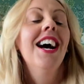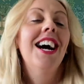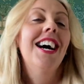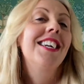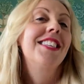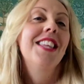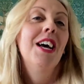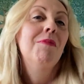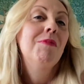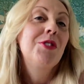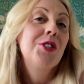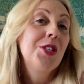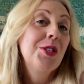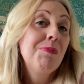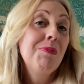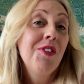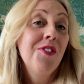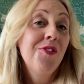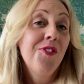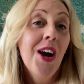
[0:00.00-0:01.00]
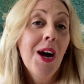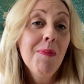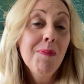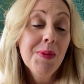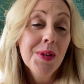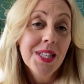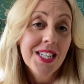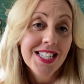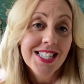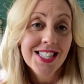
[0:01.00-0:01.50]
And that would just be
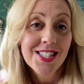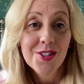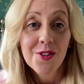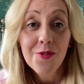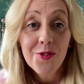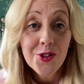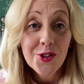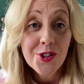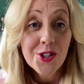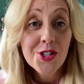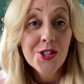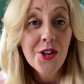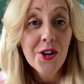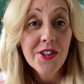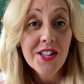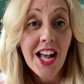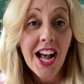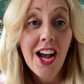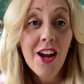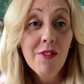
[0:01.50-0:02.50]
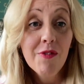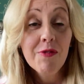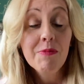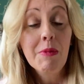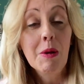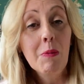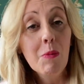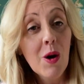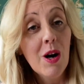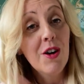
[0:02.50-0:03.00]
fabulous. So if you could sort that out for
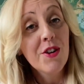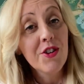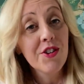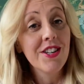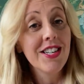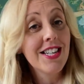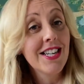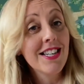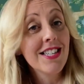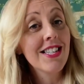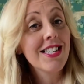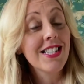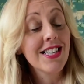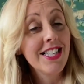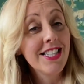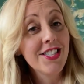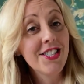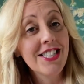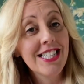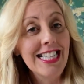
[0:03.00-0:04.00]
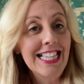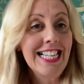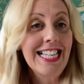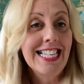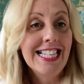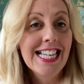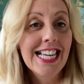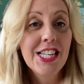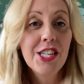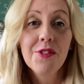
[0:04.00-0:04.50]
me while you're in isolation,
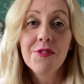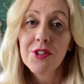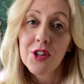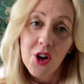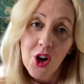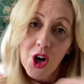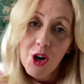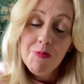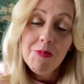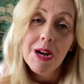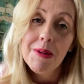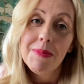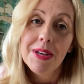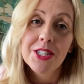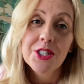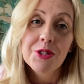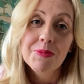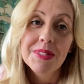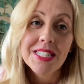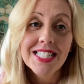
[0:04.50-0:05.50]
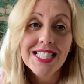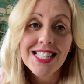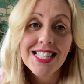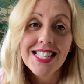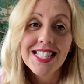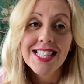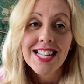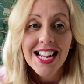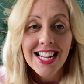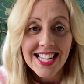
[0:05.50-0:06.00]
lady, you've got all my
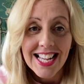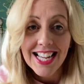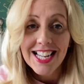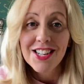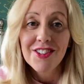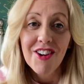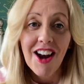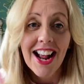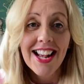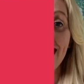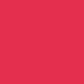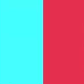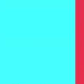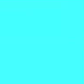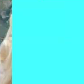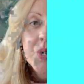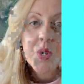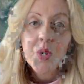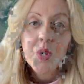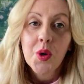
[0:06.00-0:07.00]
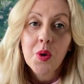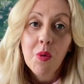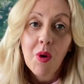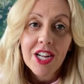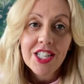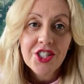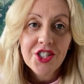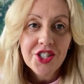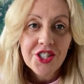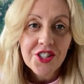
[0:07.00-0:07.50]
measurements, get cracking.
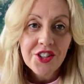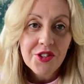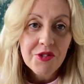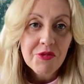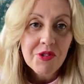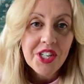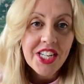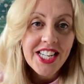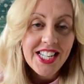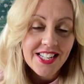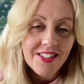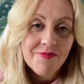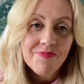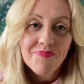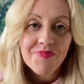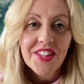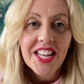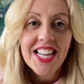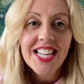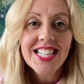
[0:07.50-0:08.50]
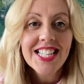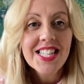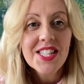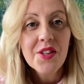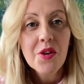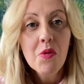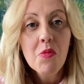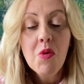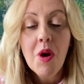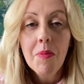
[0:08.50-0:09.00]
Question 3. Is
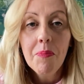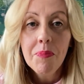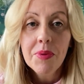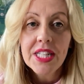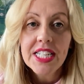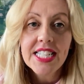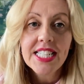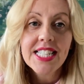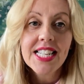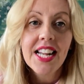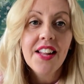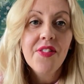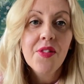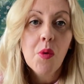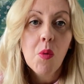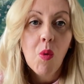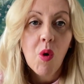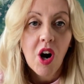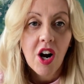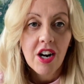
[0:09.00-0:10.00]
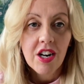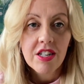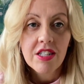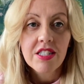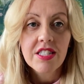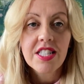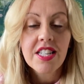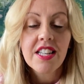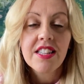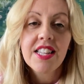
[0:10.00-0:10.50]
there one place in the
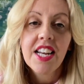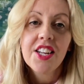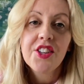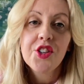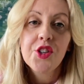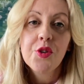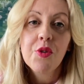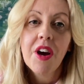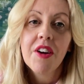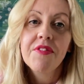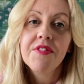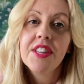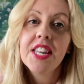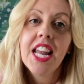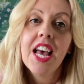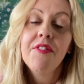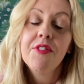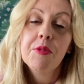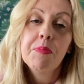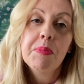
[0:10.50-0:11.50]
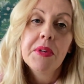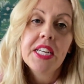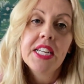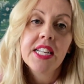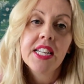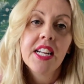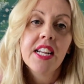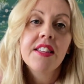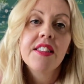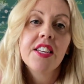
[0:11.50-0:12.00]
world that you have never
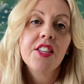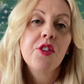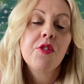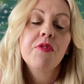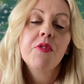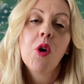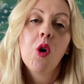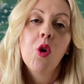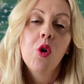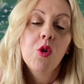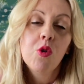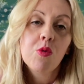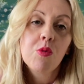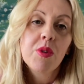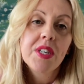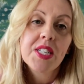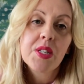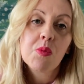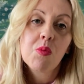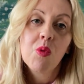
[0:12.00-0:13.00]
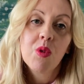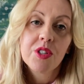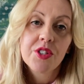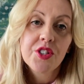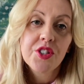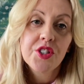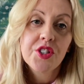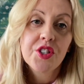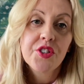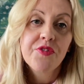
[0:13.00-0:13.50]
been that you've always wanted